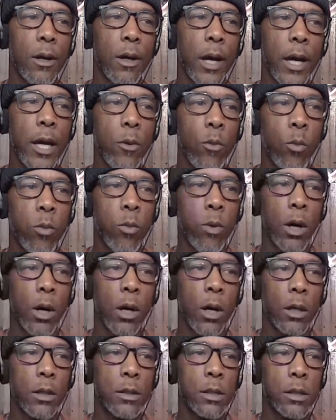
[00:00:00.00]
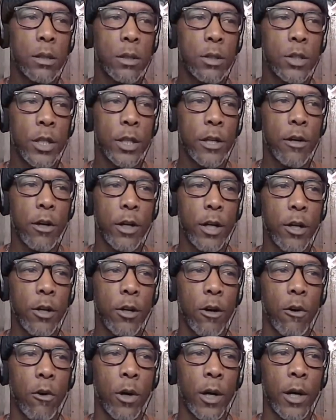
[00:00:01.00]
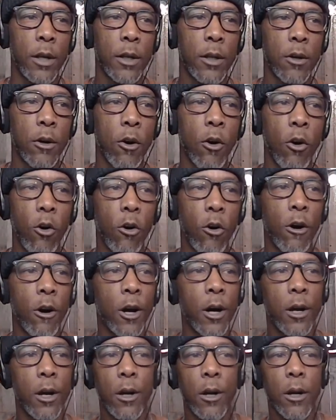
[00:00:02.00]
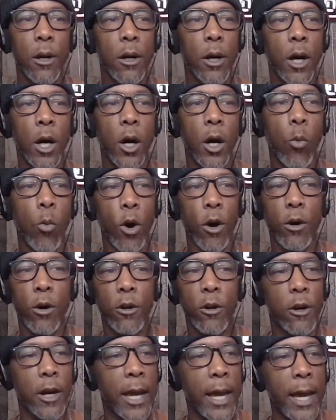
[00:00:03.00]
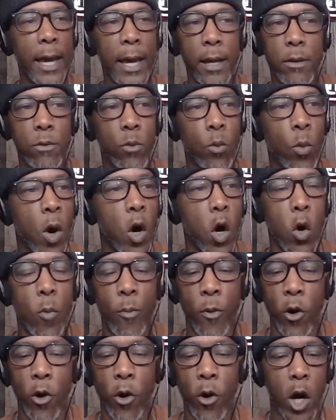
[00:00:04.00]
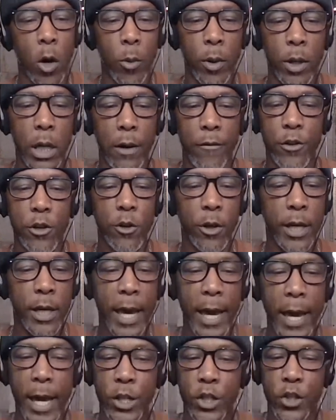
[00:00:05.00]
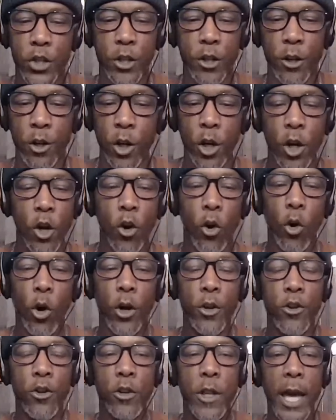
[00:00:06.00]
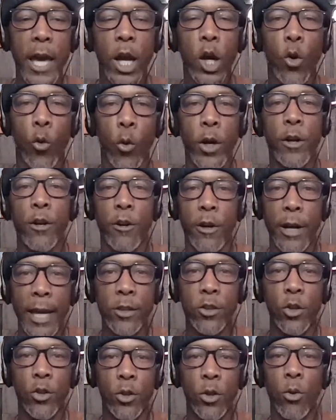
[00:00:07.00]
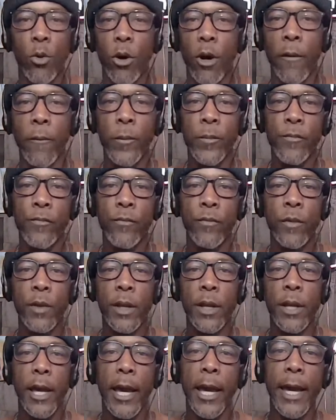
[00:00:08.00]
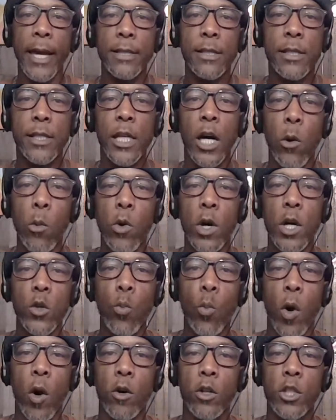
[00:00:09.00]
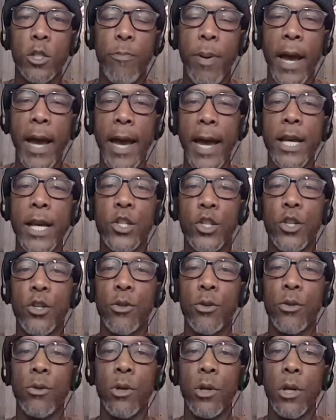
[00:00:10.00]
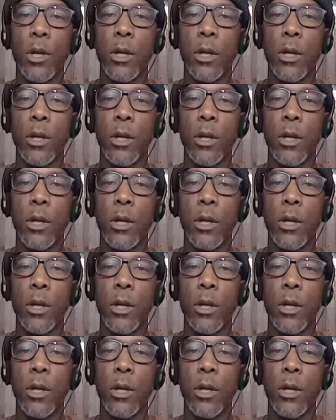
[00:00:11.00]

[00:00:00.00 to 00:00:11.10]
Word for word: a security guard or a worker at Walmart or whatever, you're a cashier or you're that greeter at the door, and someone walks past you